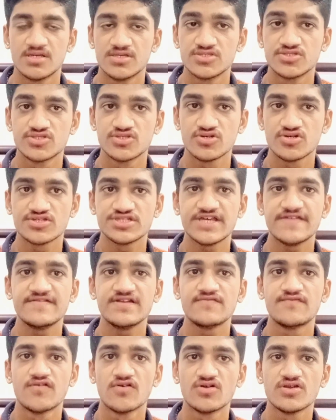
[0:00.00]
So they
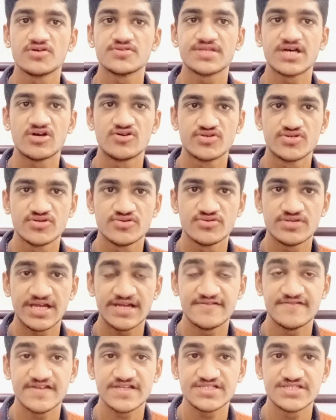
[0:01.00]
will follow the odor
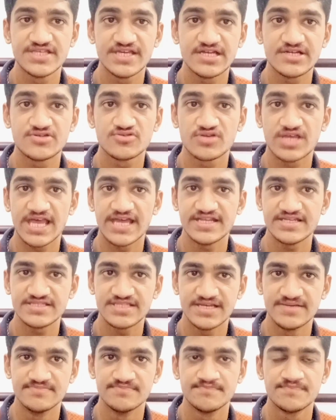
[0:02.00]
and reach there to carry
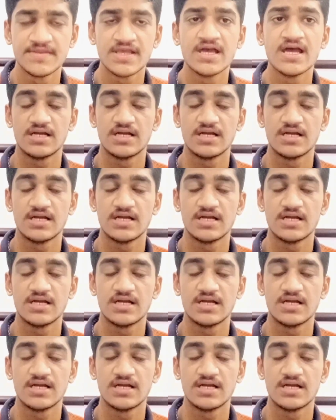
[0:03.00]
them.